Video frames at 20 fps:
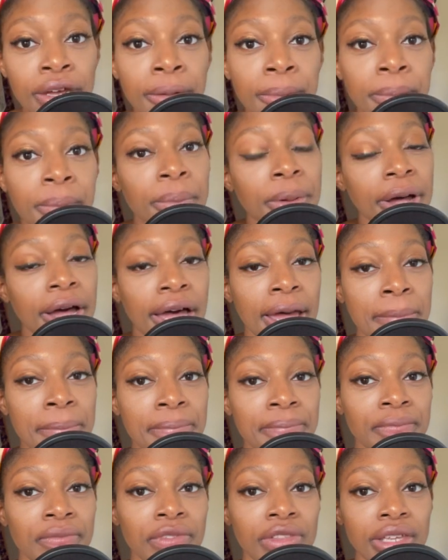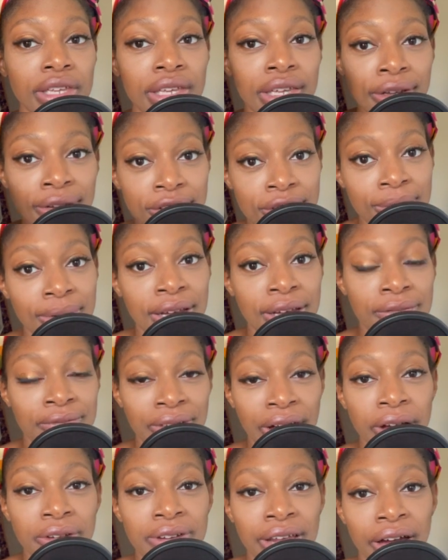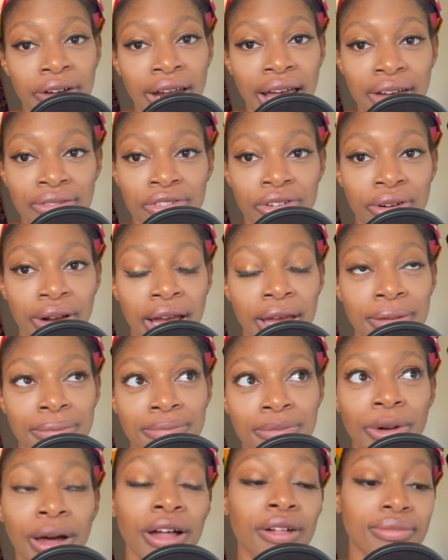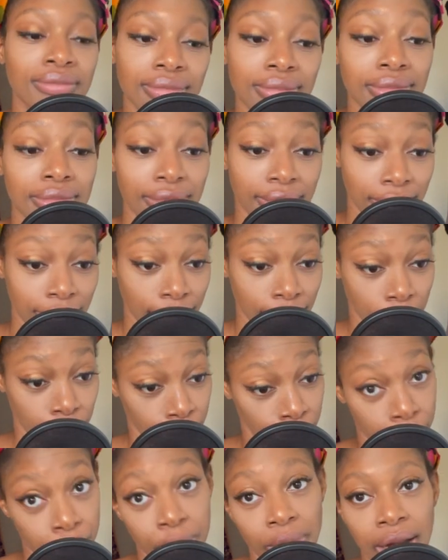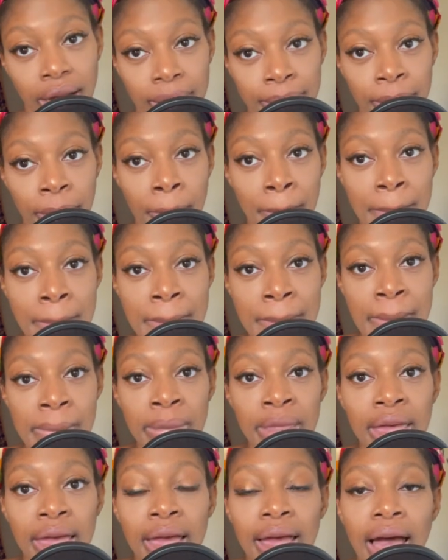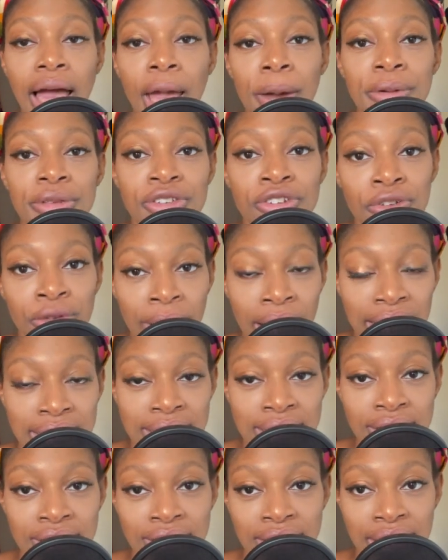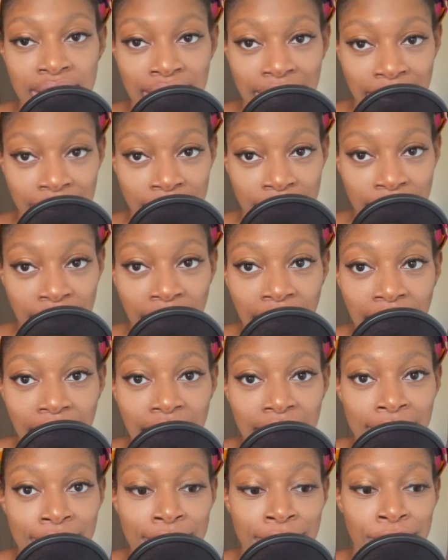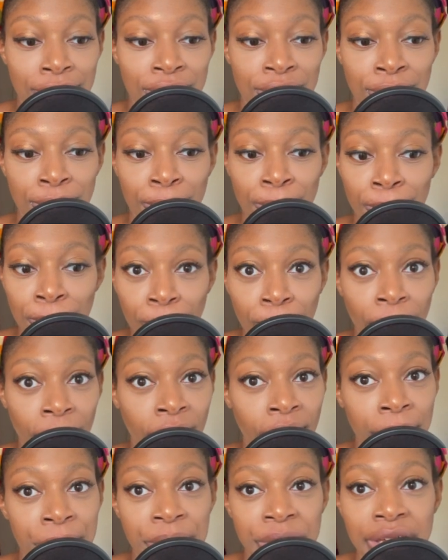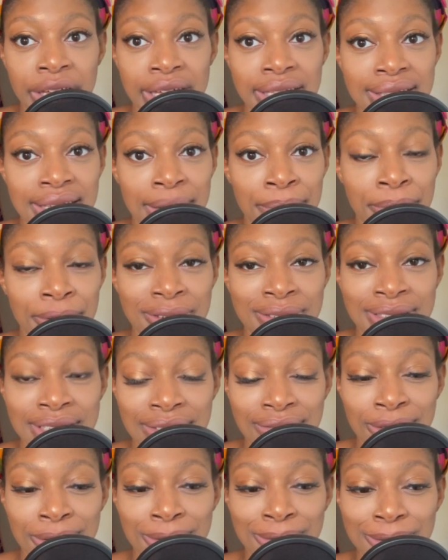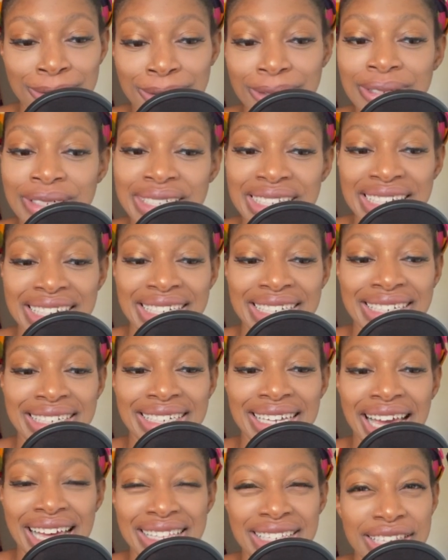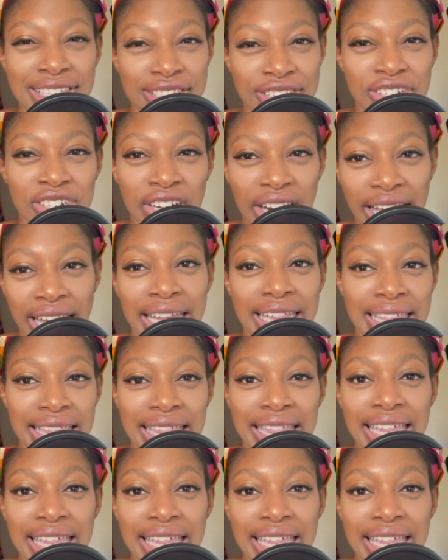But here's what I found out after I grew up. I was attracted to the kind of guy who was cruel because I perceived cruelty as a strength